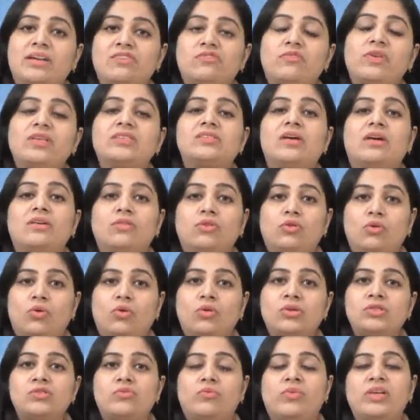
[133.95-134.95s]
countries are
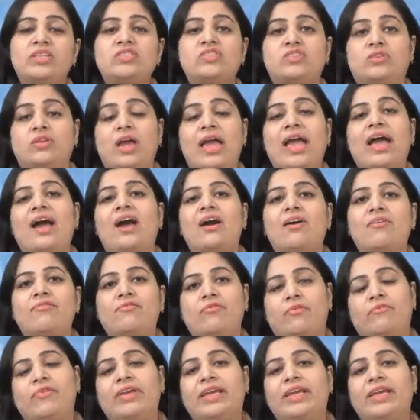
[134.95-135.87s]
those which have